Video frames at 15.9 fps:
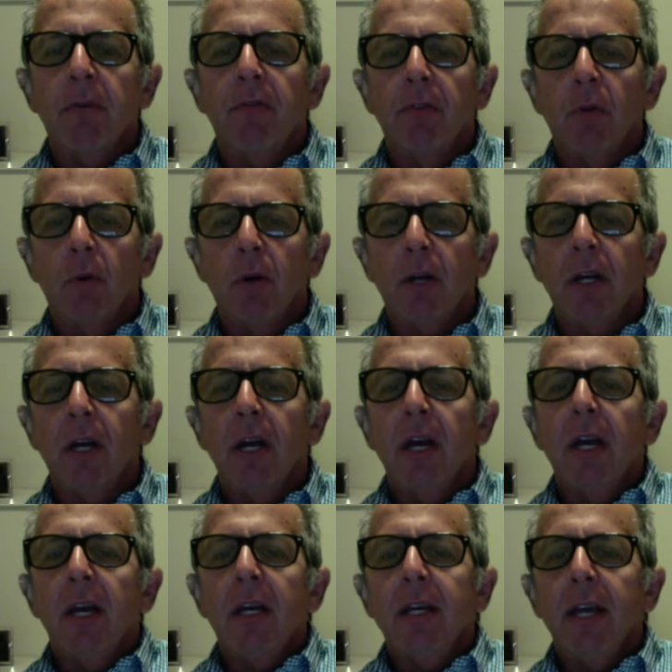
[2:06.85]
Florida,
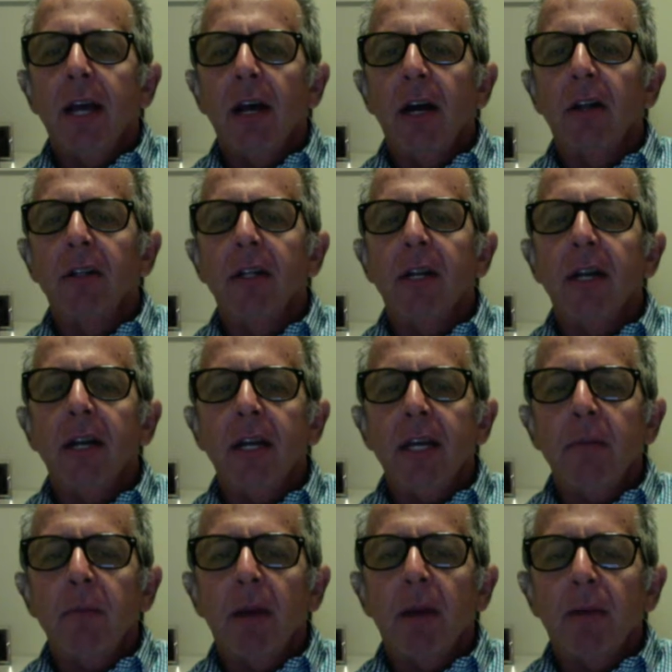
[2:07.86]
yelled in an
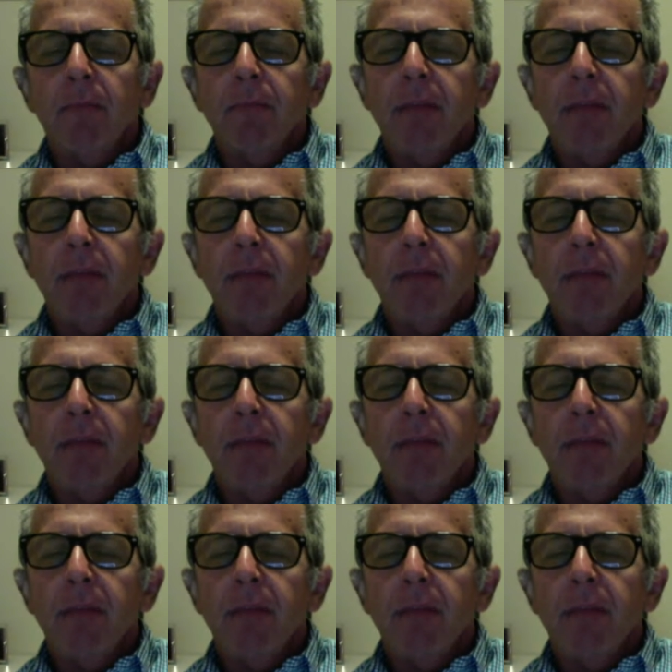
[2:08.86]
email.